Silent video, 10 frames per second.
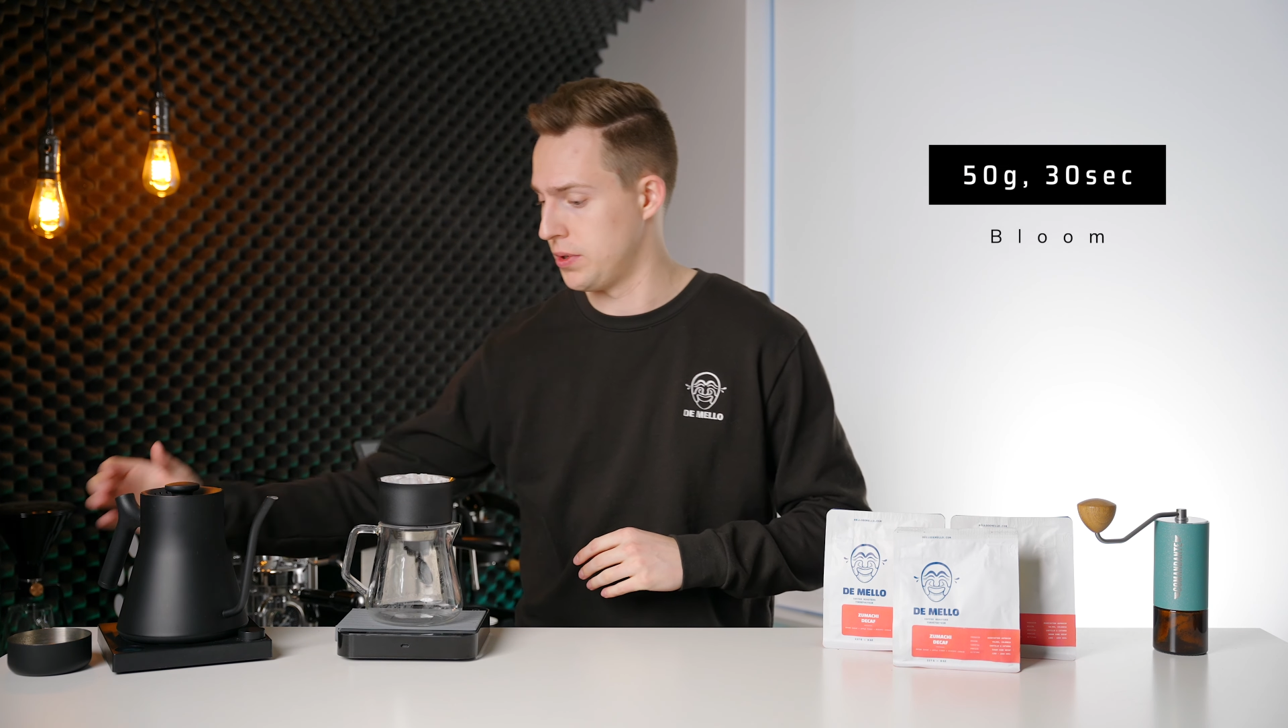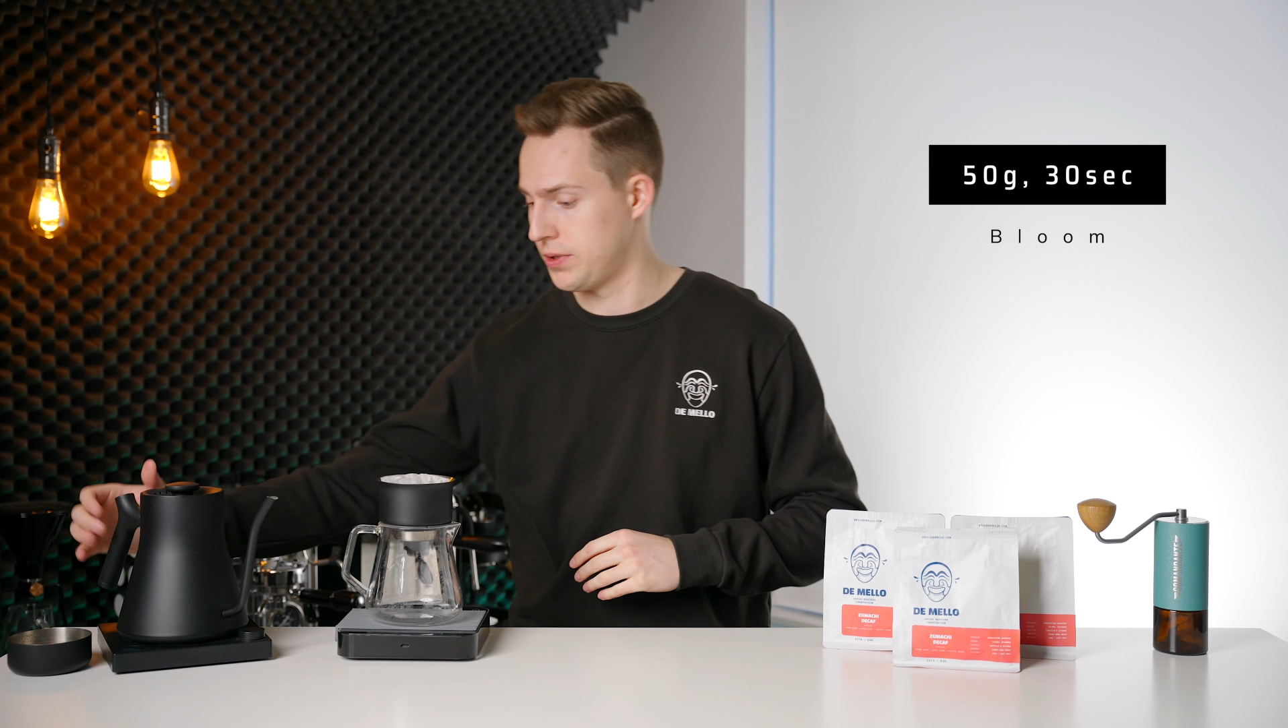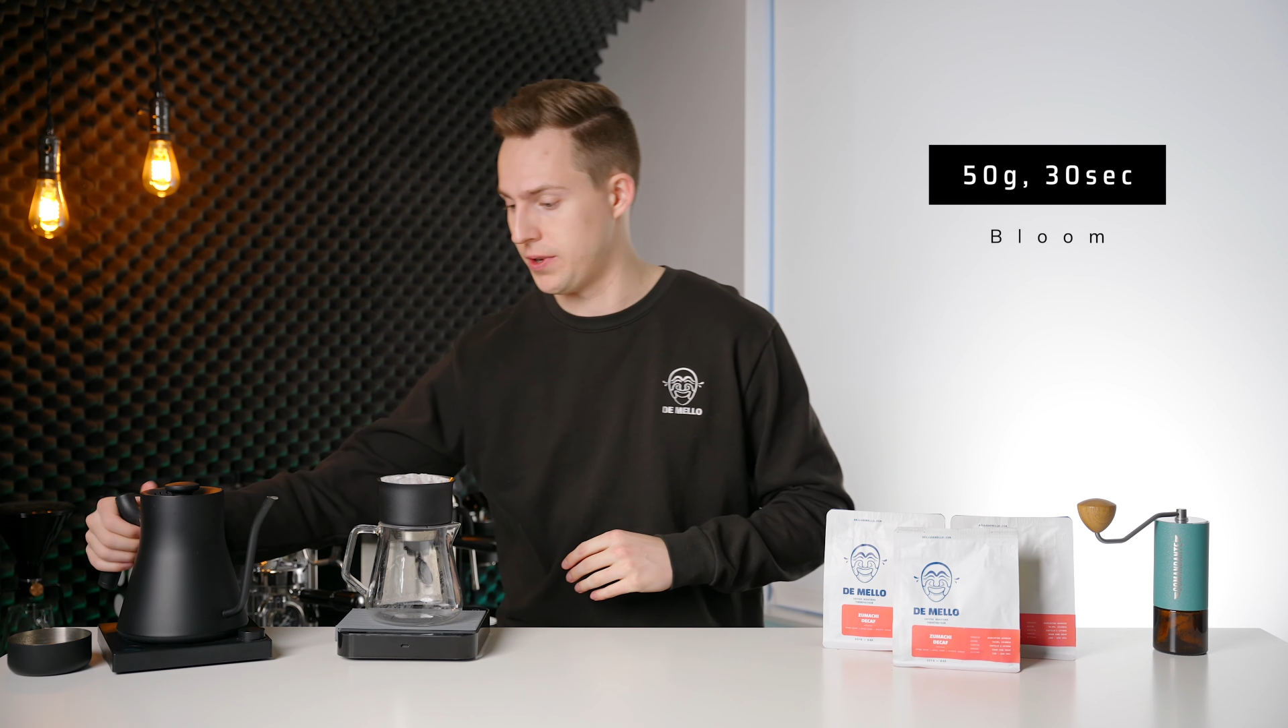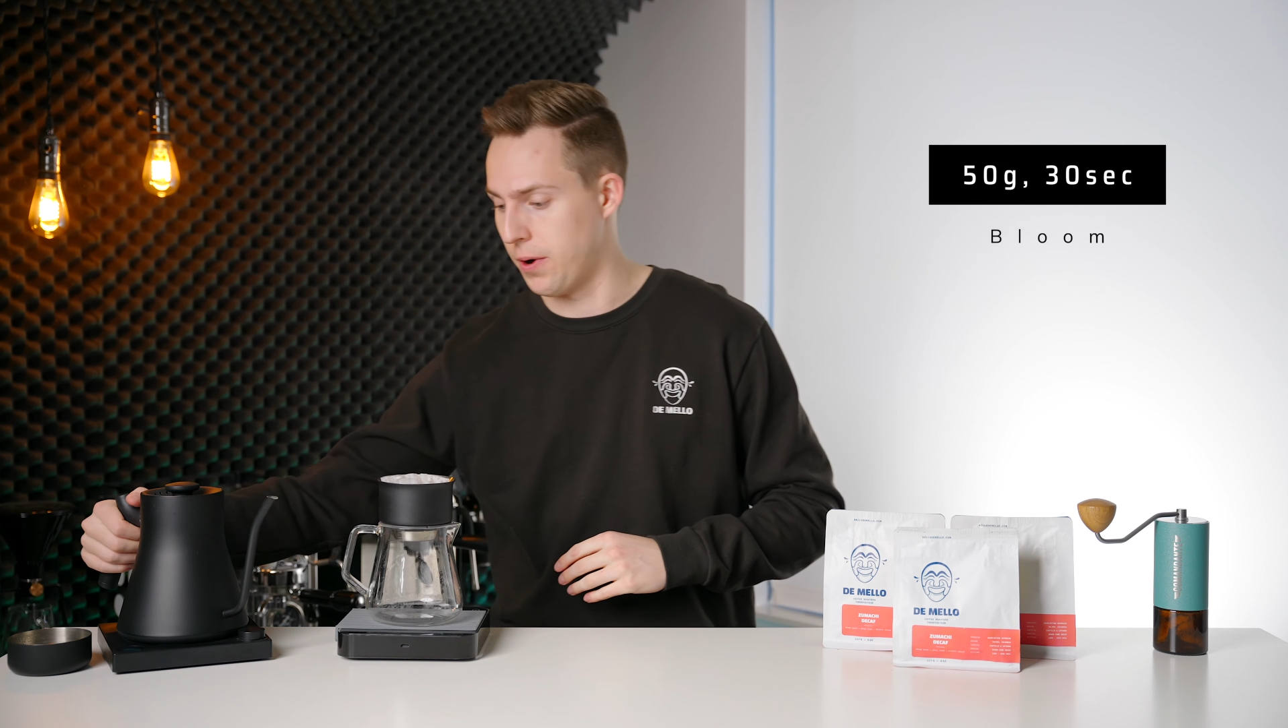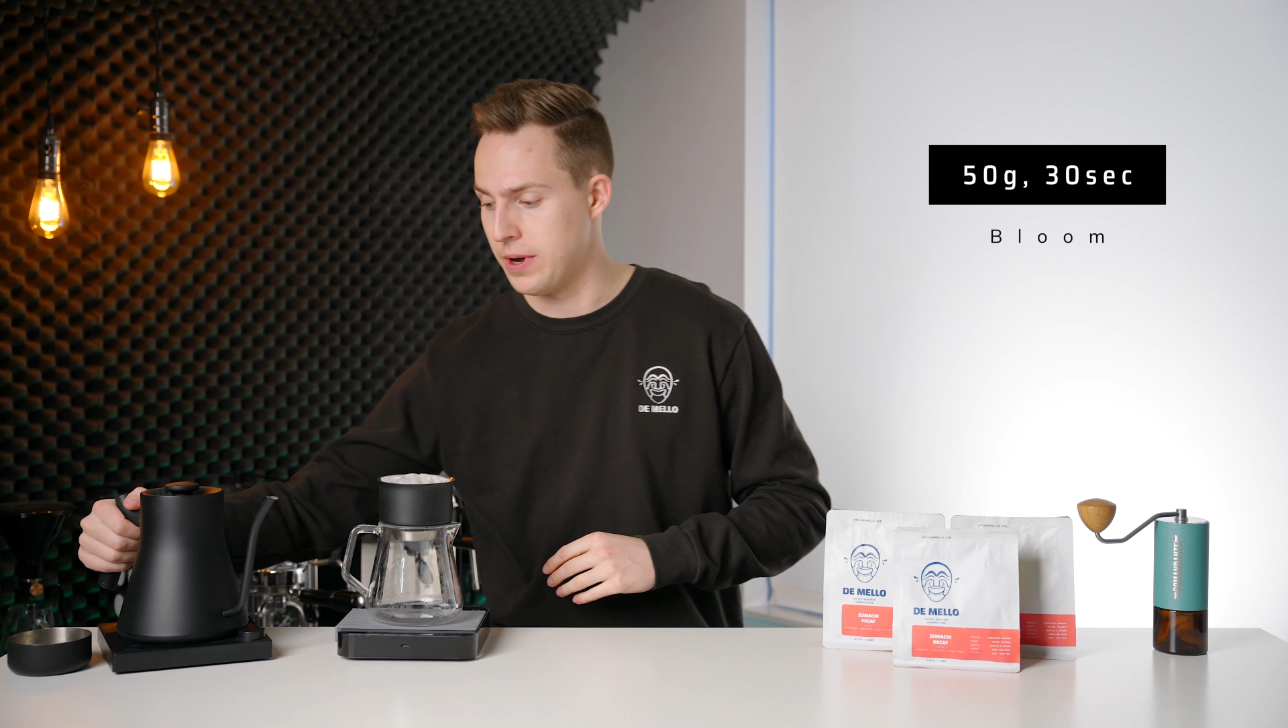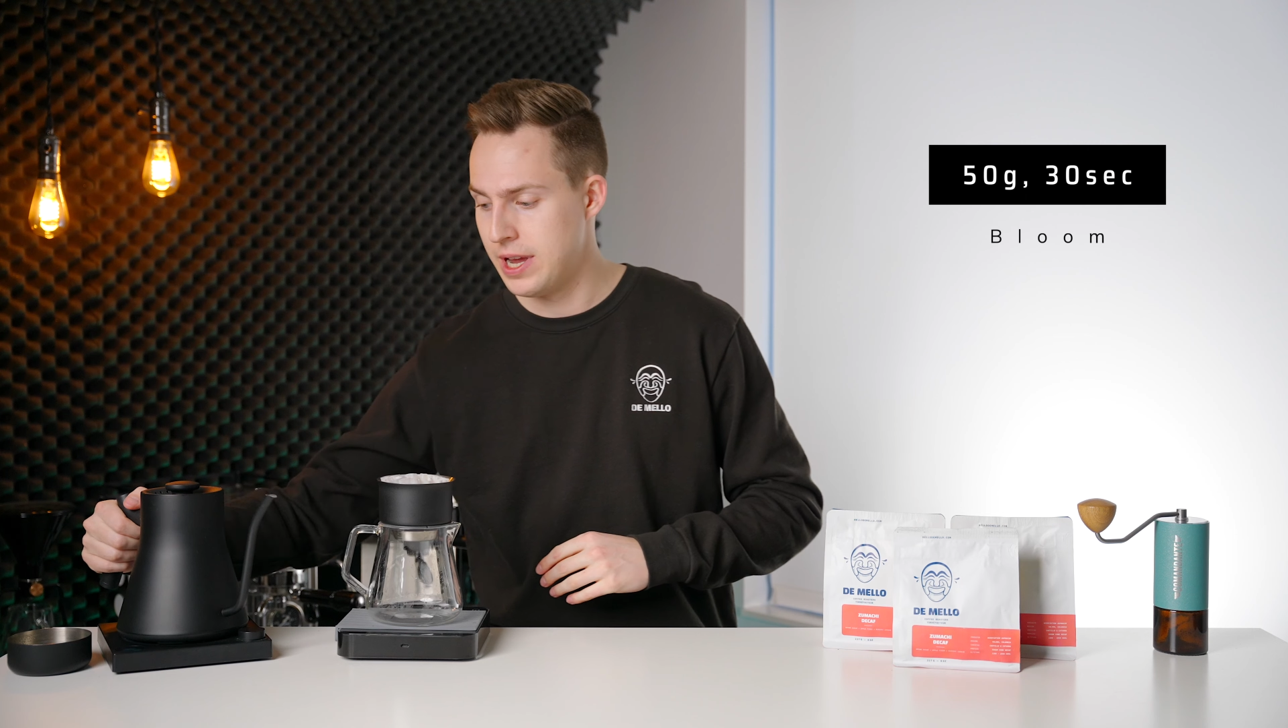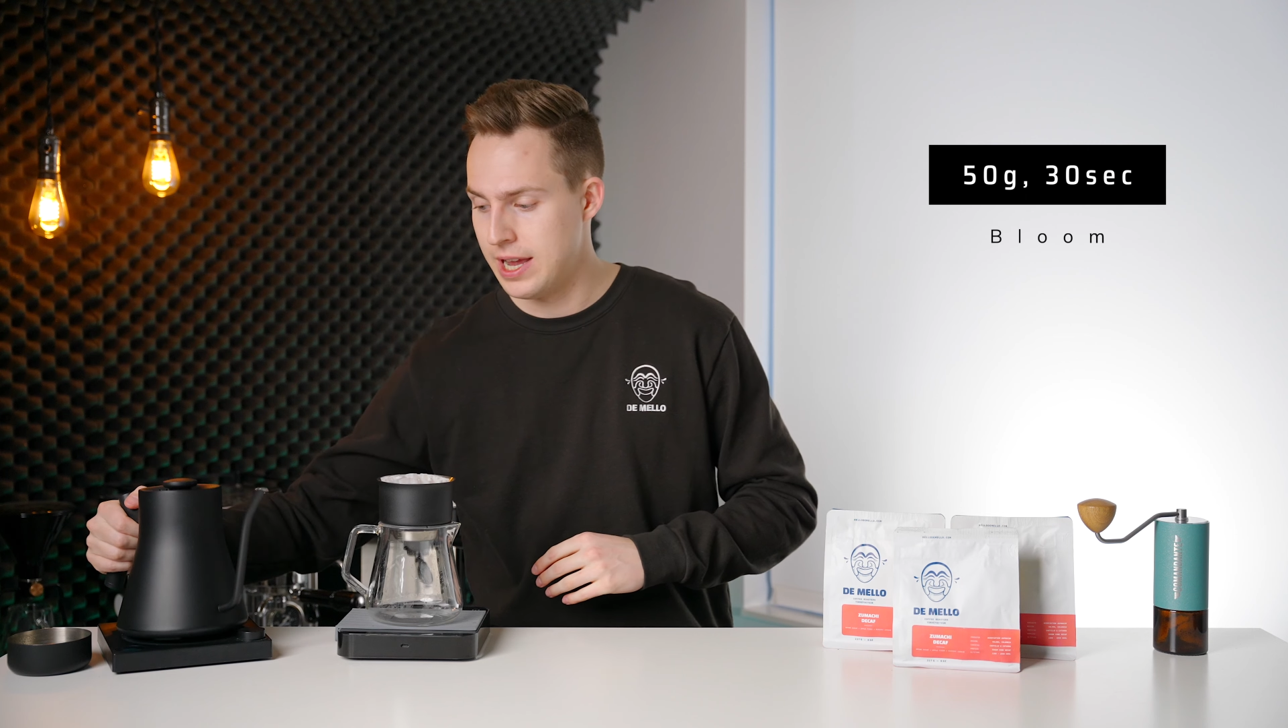So